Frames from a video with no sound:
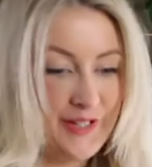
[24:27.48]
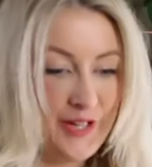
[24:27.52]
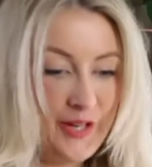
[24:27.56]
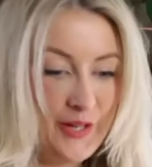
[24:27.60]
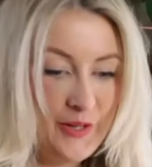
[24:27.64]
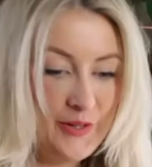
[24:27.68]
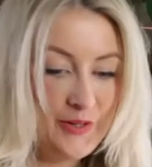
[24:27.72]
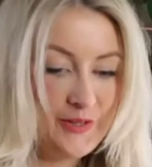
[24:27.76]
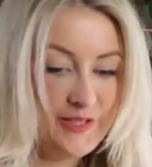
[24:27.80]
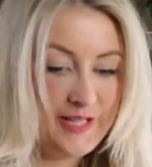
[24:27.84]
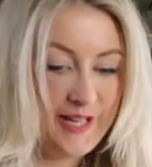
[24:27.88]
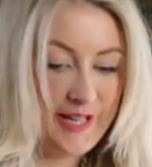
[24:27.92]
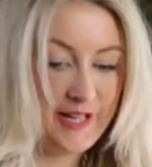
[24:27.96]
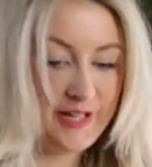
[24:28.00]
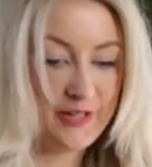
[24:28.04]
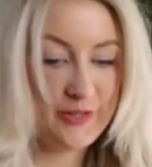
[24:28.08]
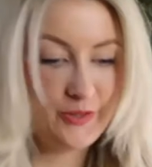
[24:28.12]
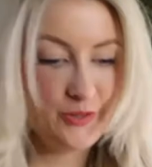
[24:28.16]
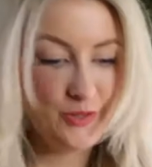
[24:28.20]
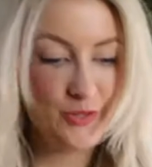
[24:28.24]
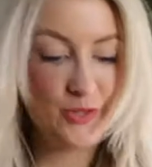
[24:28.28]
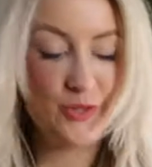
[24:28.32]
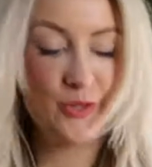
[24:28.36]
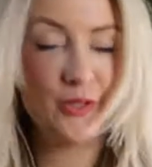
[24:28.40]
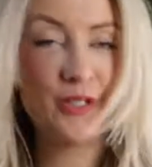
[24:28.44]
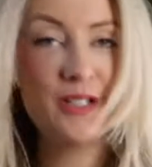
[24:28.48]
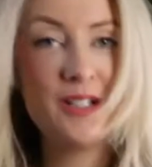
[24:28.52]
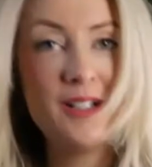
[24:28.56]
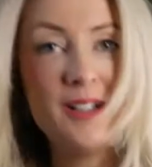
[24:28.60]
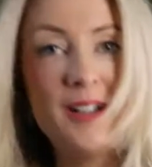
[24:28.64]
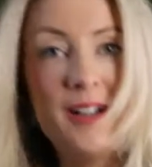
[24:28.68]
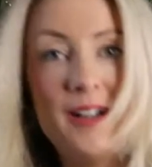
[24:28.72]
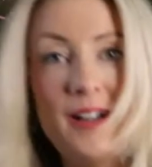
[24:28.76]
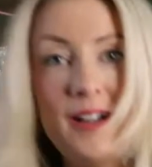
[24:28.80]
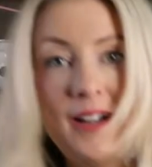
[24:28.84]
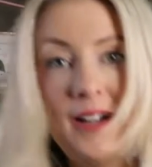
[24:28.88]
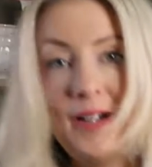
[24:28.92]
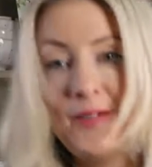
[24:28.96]
Hotel
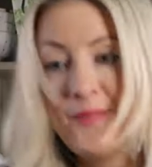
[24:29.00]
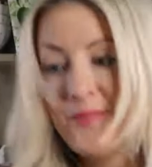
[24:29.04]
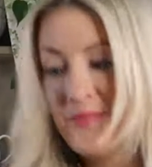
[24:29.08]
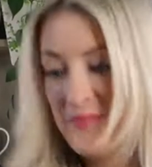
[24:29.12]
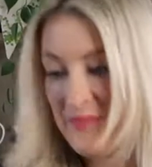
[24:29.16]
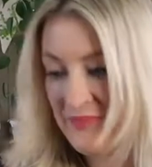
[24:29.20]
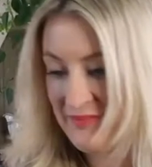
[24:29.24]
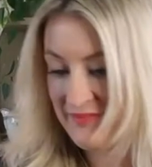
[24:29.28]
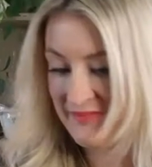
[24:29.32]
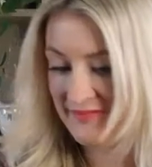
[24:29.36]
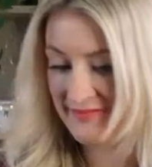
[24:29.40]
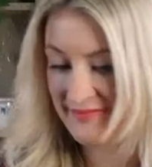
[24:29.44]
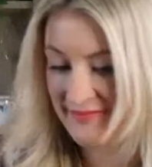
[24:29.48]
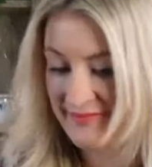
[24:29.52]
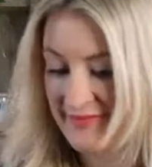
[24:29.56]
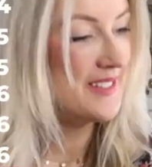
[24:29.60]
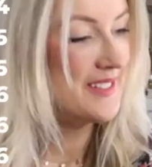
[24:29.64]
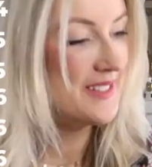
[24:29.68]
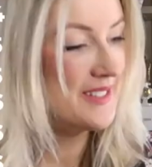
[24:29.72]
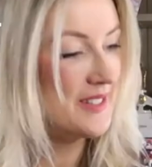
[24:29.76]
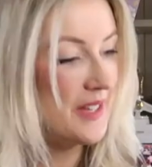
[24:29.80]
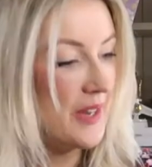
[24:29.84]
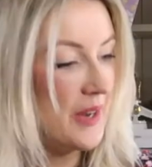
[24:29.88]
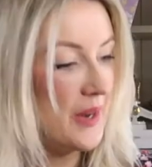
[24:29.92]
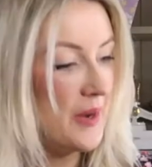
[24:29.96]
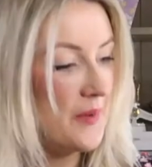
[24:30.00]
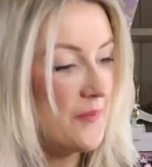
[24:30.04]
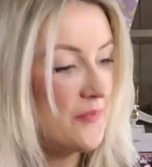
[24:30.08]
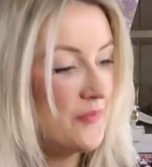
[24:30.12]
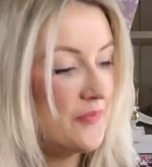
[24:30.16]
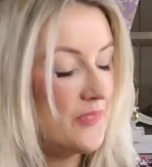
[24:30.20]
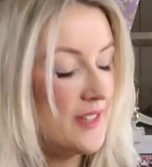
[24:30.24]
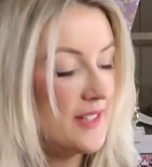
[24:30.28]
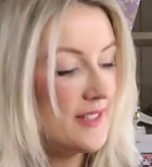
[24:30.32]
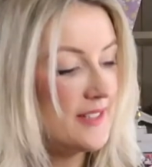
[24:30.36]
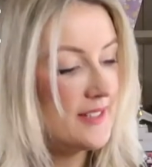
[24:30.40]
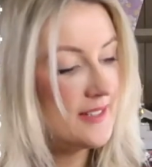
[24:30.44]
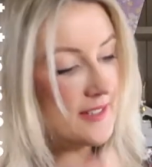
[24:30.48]
Chocolat. So
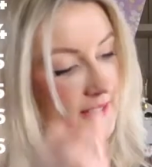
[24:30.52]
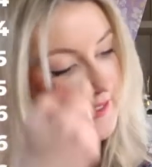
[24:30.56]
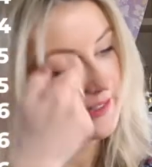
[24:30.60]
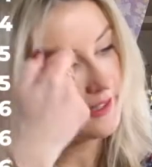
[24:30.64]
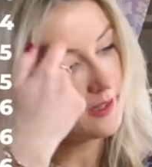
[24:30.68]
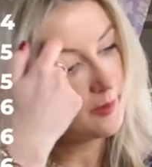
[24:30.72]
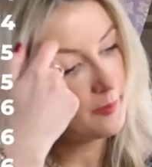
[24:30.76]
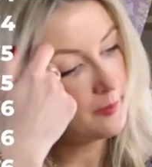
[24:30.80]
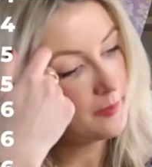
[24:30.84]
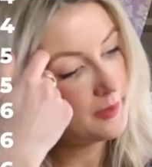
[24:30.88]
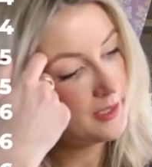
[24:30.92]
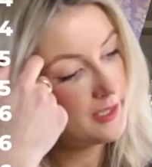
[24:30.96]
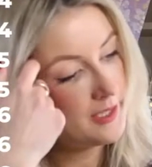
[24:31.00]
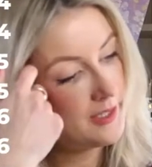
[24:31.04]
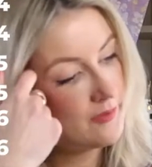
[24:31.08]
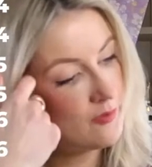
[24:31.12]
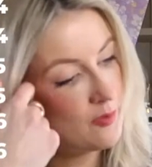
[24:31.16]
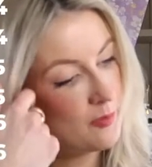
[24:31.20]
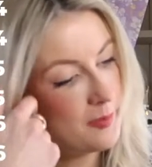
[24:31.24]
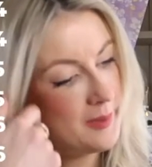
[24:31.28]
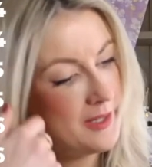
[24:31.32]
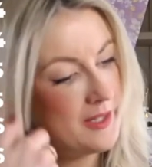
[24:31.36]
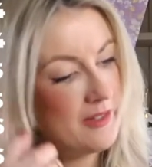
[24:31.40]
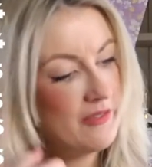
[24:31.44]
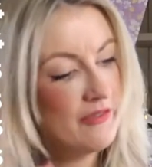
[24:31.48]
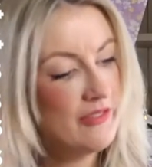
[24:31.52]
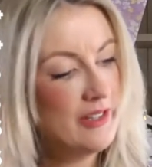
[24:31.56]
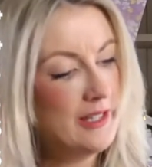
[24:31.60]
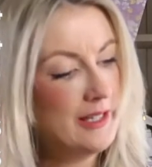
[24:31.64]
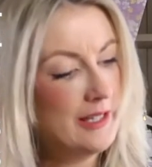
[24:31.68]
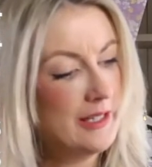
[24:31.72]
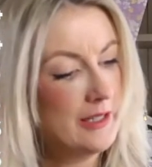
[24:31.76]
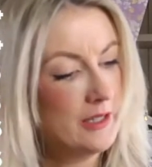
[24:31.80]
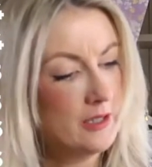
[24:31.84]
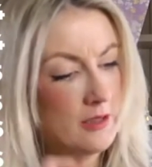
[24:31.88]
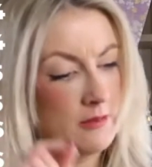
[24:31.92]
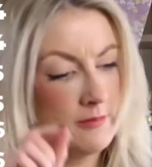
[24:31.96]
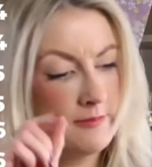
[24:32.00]
this is an unbelievably
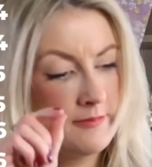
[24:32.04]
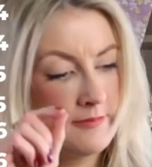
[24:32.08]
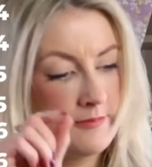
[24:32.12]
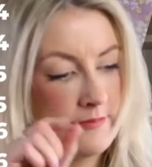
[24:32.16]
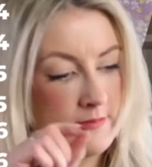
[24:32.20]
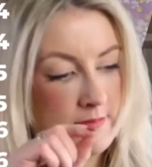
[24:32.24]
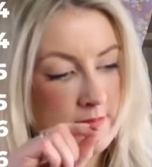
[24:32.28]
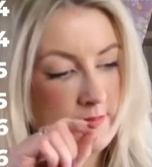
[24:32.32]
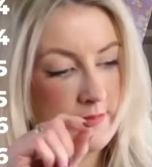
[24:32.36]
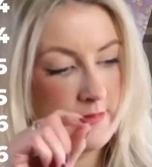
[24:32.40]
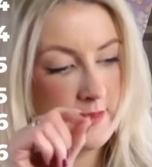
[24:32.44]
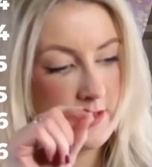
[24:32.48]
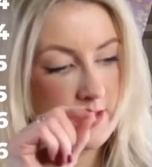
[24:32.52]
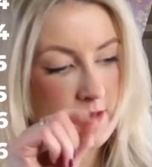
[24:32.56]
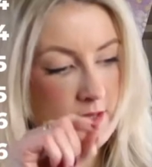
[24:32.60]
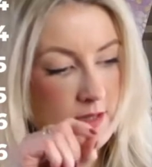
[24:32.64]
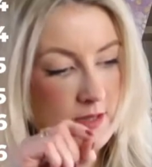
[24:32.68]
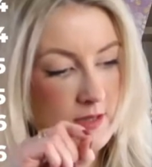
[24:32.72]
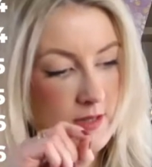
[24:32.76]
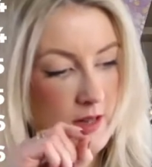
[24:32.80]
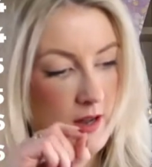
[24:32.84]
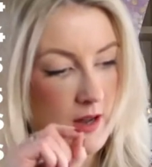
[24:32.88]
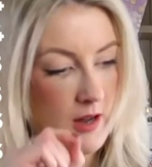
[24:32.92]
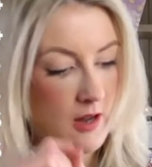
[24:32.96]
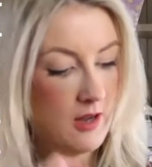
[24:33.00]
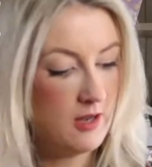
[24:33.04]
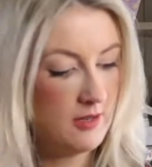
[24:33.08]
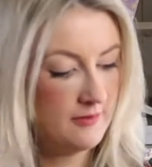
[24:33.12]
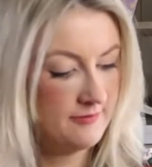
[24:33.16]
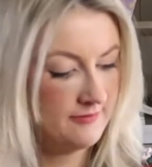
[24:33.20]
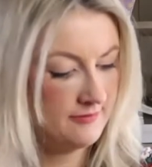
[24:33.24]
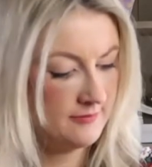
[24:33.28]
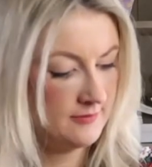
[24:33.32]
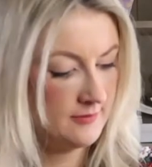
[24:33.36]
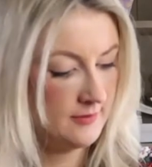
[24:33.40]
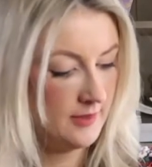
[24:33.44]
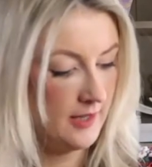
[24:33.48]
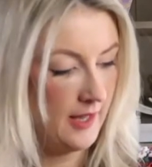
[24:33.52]
vegan star
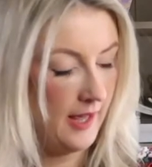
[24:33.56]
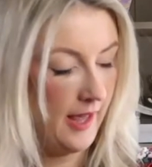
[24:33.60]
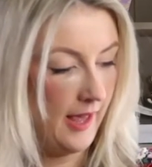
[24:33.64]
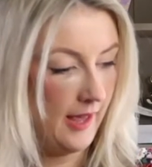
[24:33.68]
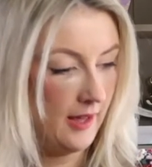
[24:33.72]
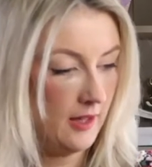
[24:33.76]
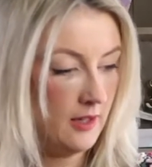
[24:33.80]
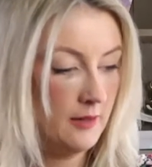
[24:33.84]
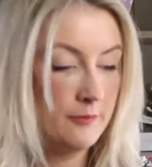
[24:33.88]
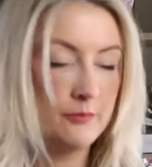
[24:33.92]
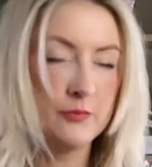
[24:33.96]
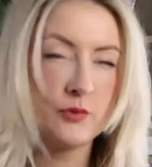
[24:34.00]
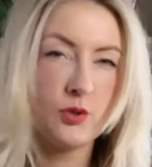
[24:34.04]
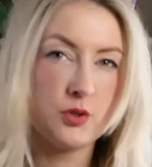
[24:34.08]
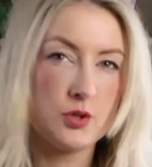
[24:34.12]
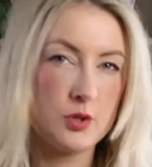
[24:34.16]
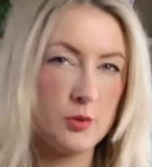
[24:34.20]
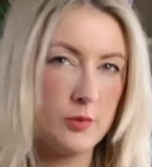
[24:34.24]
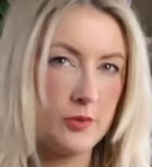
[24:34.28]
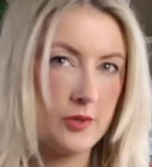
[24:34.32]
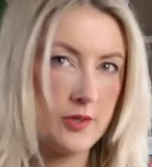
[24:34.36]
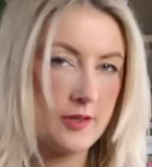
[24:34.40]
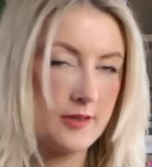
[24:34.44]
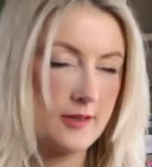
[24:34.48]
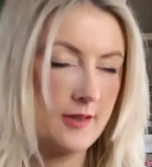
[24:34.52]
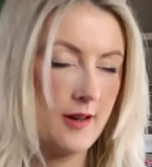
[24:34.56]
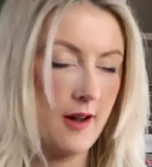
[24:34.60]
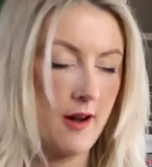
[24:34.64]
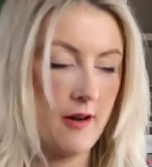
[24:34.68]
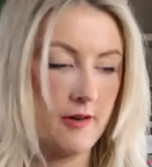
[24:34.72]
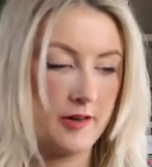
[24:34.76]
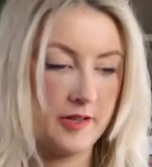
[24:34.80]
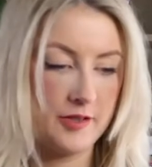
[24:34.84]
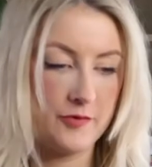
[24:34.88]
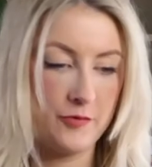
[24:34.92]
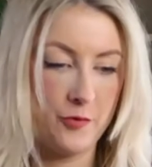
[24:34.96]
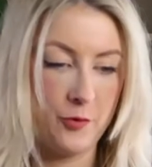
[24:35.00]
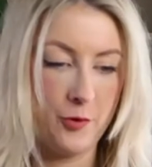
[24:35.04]
egg. I'm not sure what the star
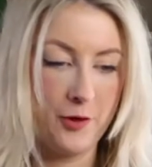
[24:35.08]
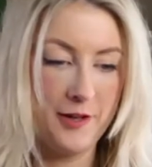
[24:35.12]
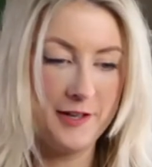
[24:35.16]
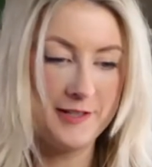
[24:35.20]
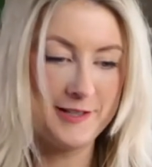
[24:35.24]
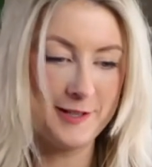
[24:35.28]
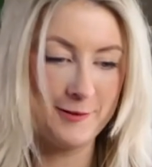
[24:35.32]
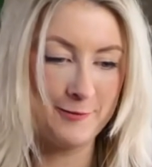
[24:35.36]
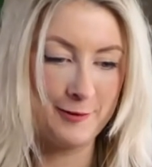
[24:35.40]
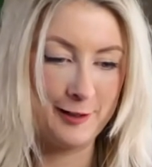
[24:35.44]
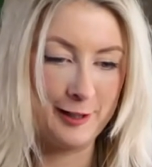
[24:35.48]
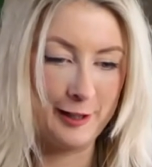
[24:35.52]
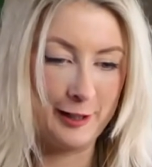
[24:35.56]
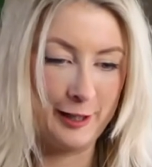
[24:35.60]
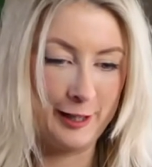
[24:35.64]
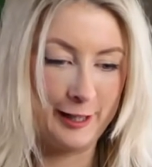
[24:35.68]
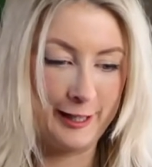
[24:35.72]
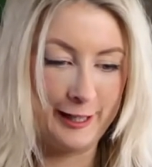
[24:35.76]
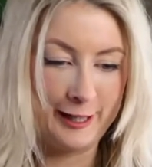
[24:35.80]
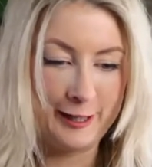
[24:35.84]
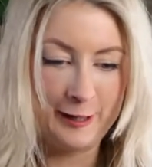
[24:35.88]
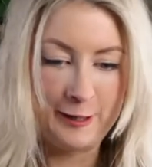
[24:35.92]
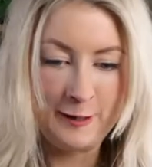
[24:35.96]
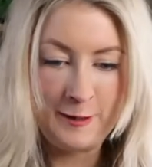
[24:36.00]
is for, let's have a look.